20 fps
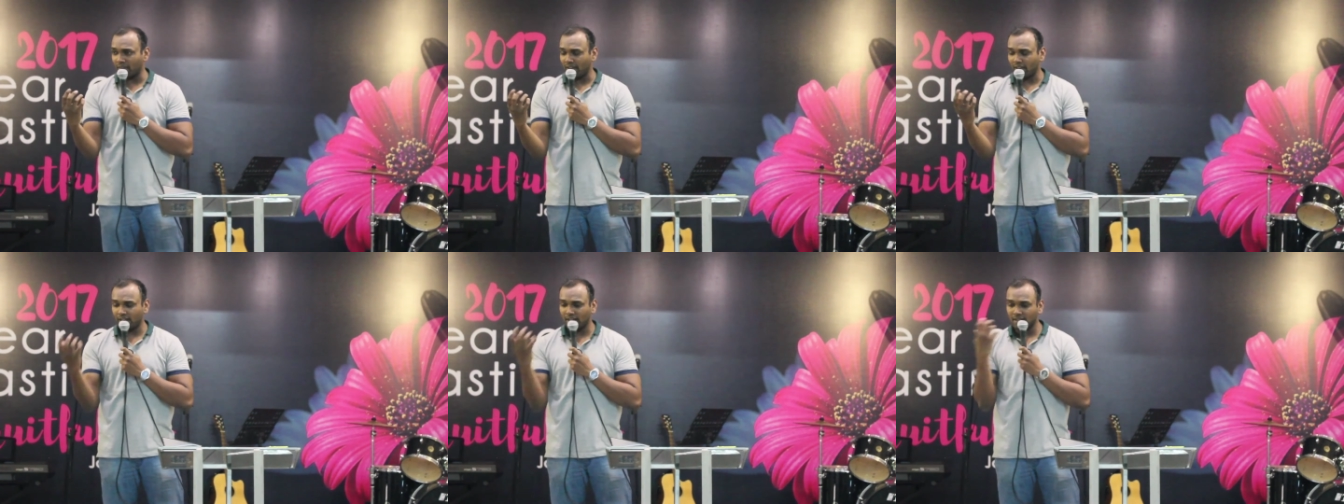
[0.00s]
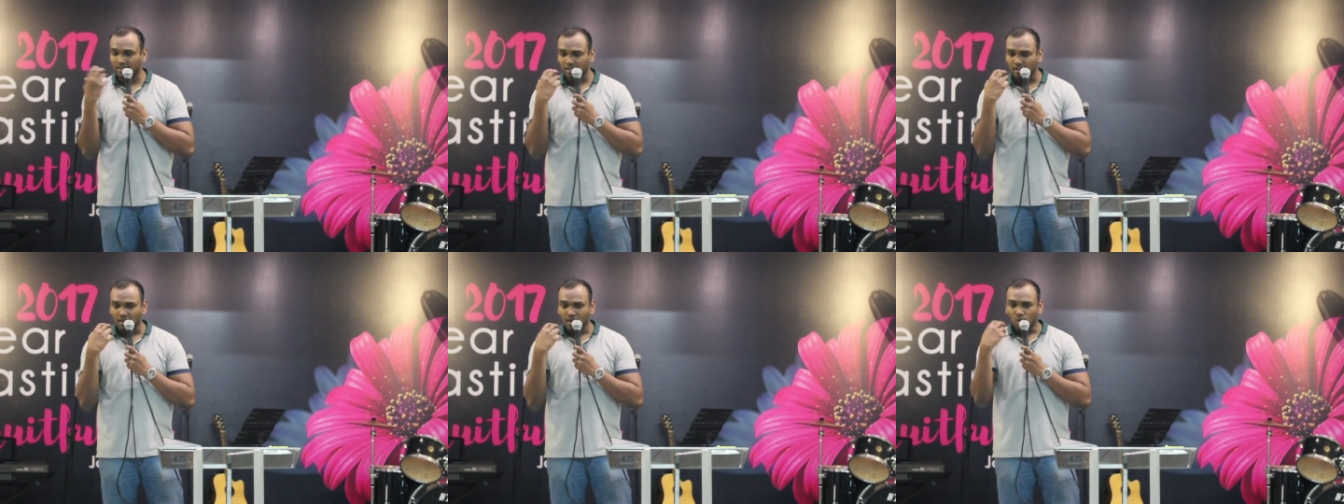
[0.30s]

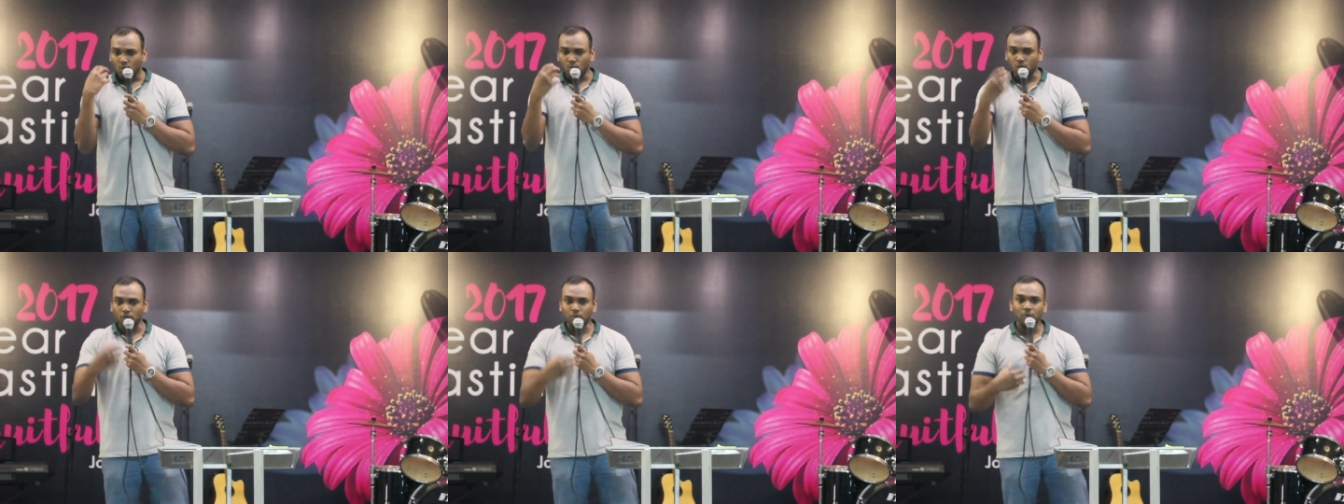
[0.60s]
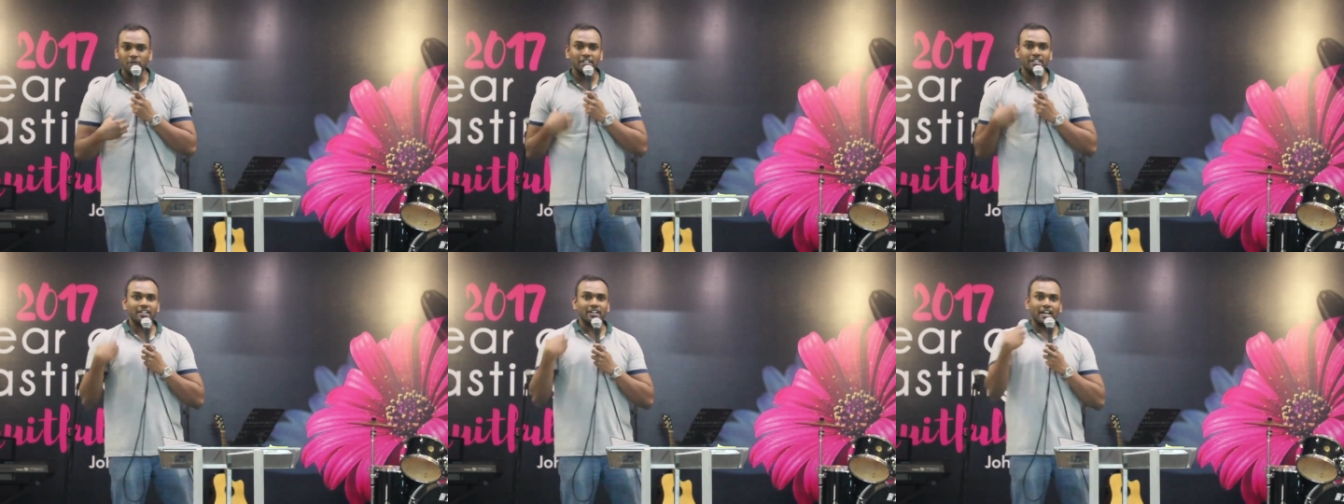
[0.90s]
And what
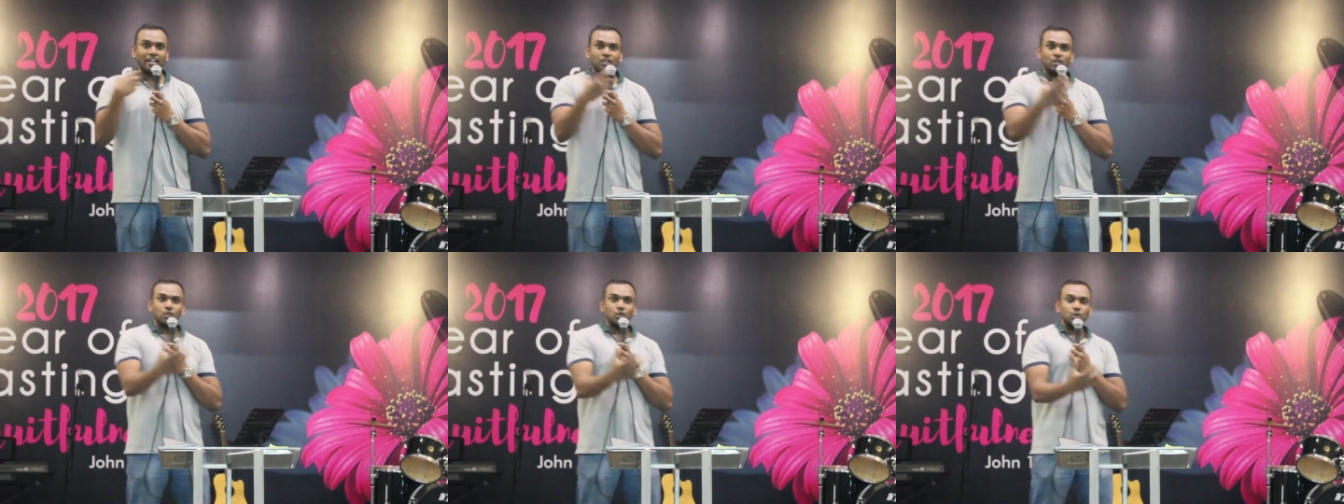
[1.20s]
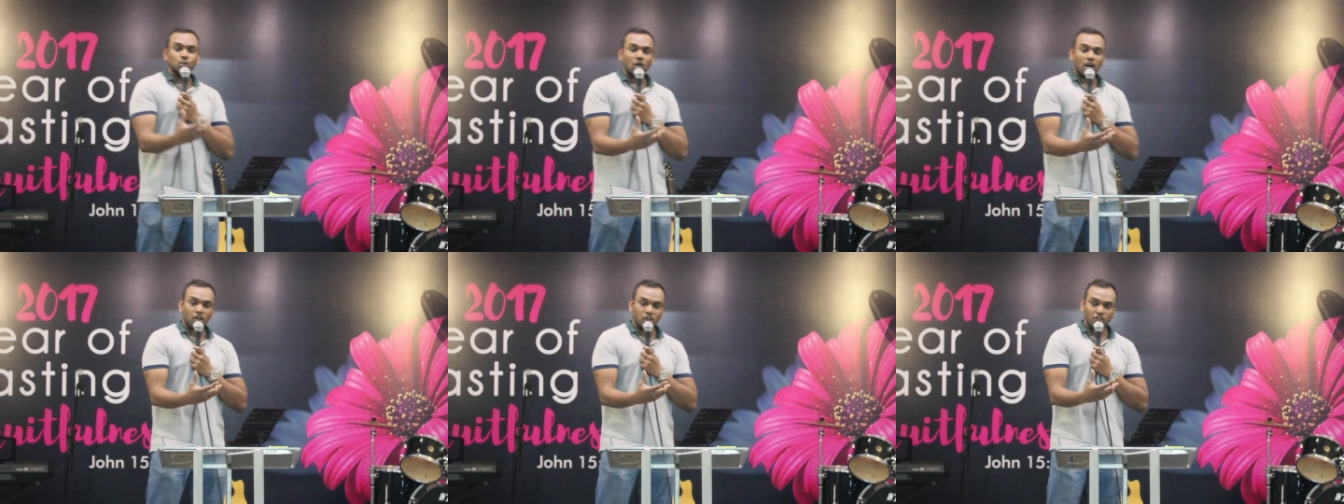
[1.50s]
we try to
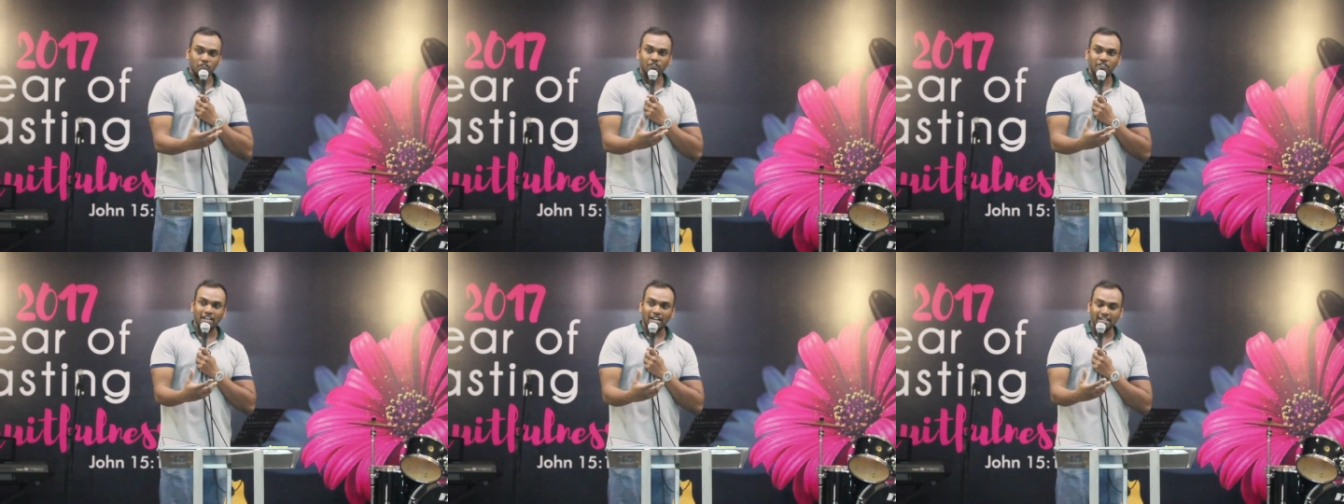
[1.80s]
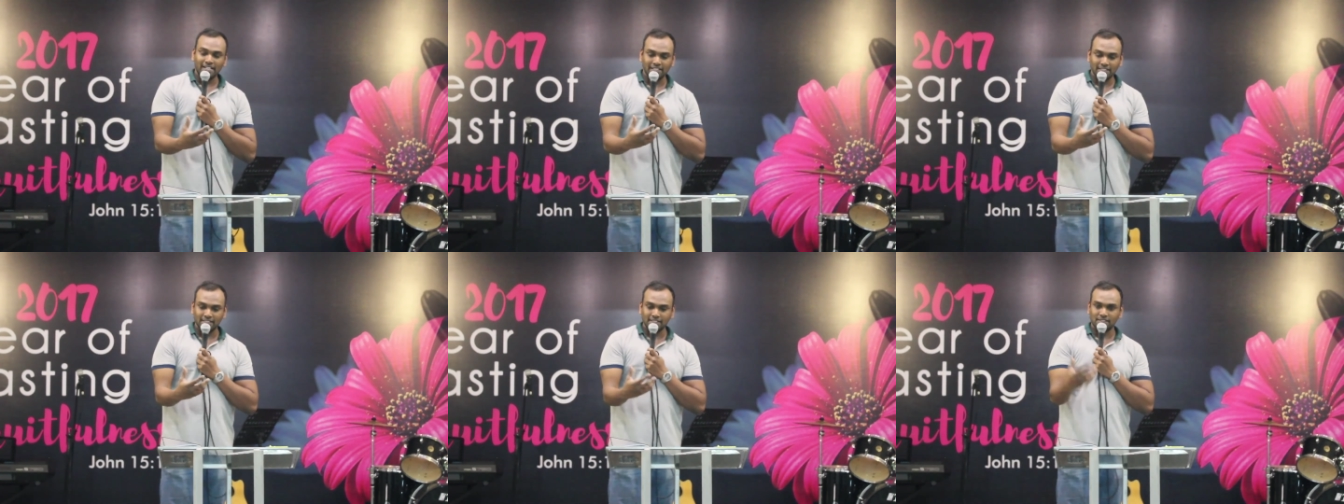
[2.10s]
do out of
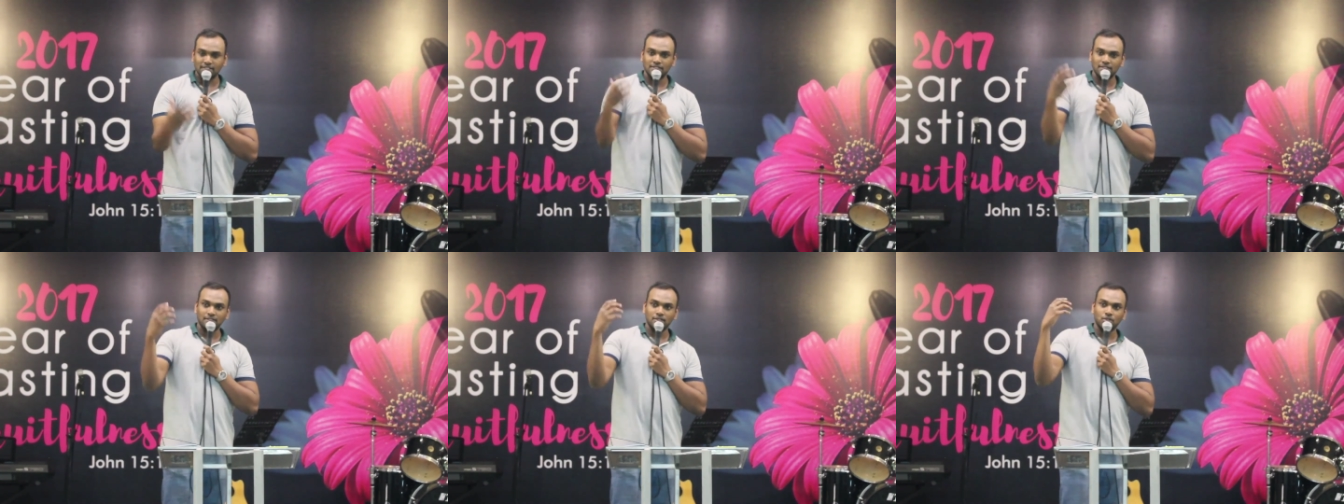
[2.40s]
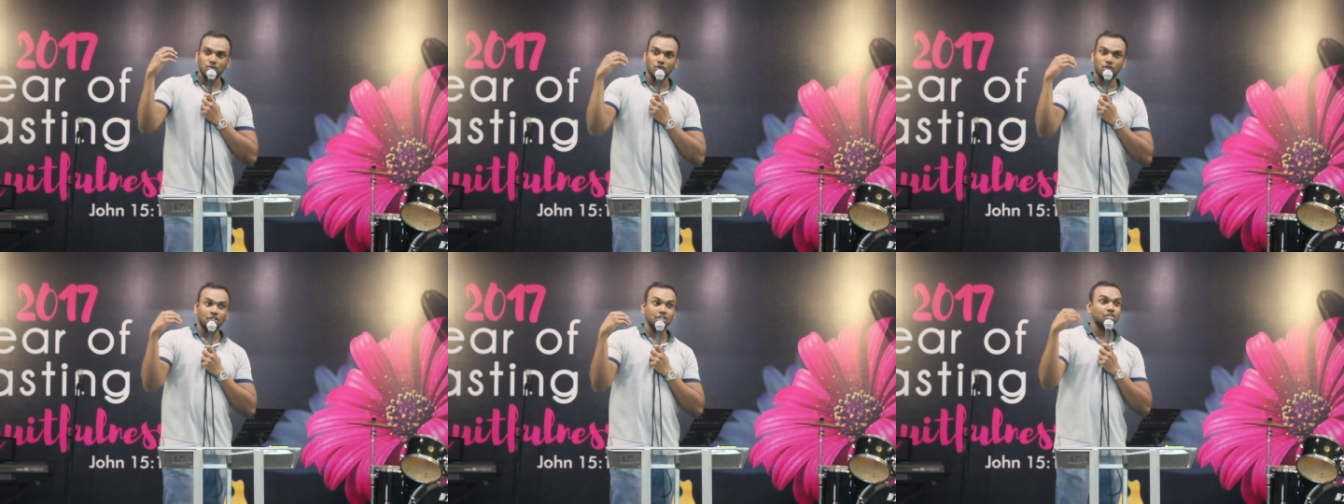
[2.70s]
that is
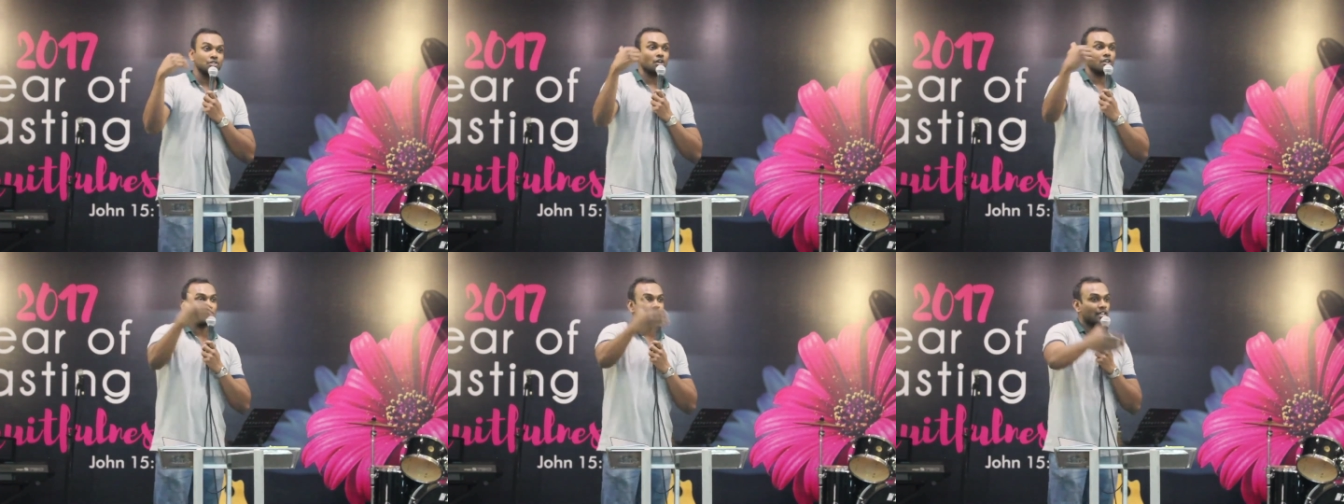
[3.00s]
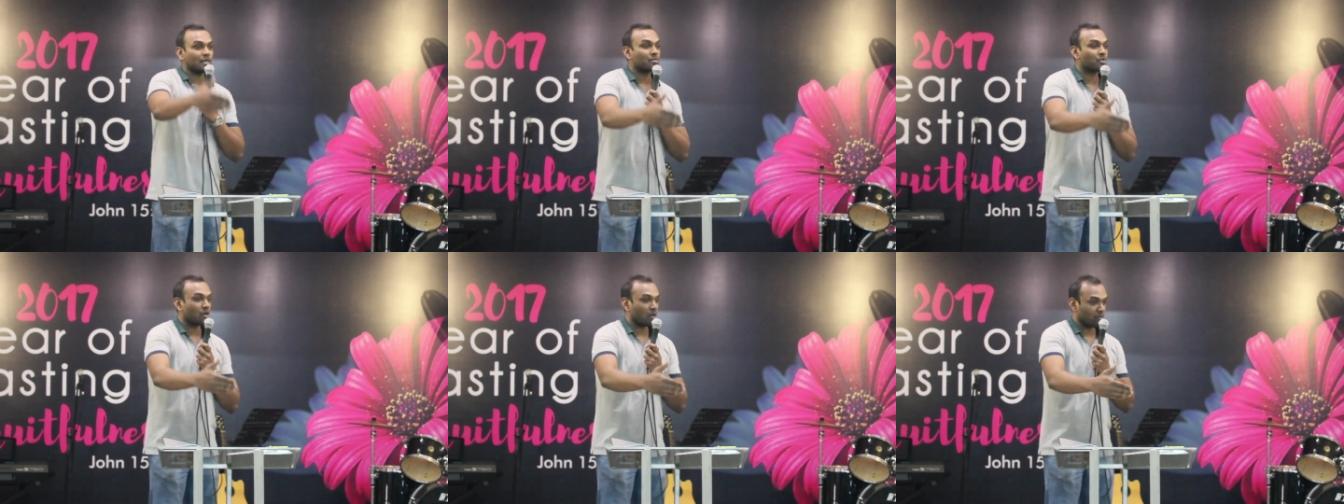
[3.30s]
to resolve
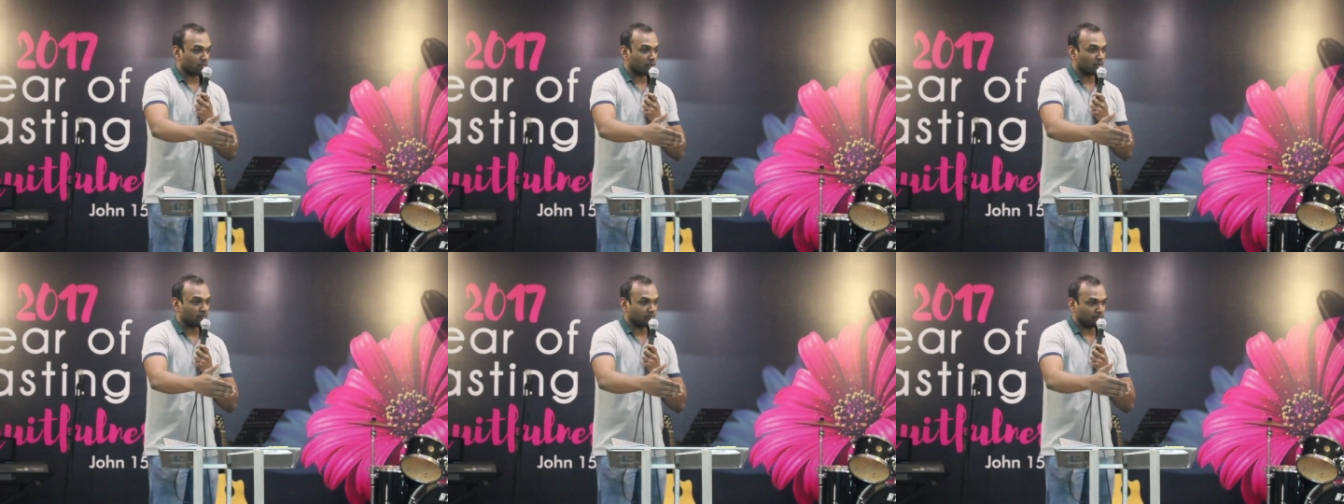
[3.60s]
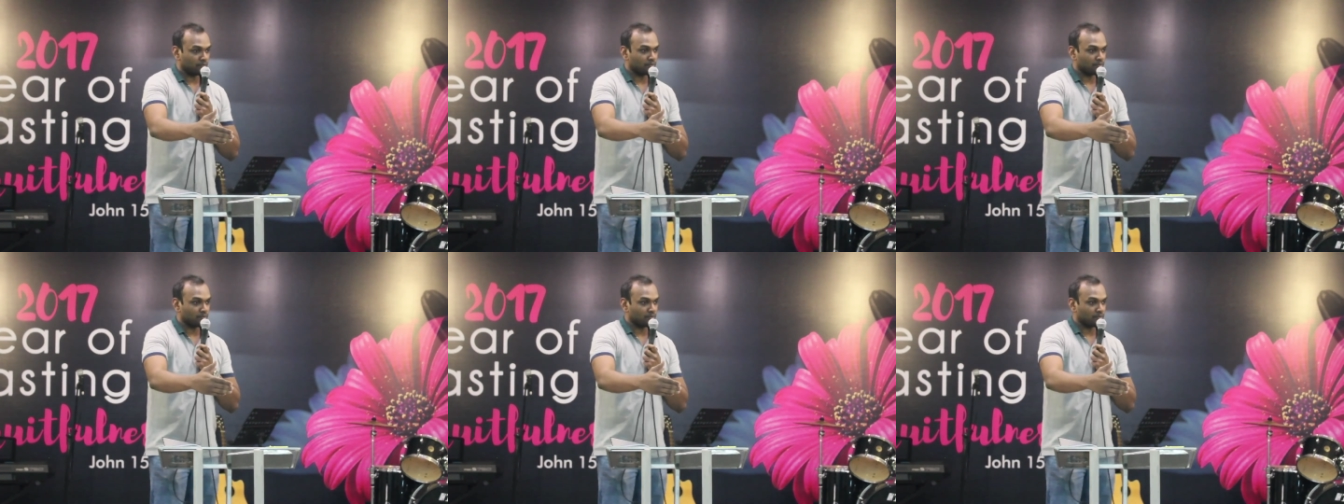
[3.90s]
that problem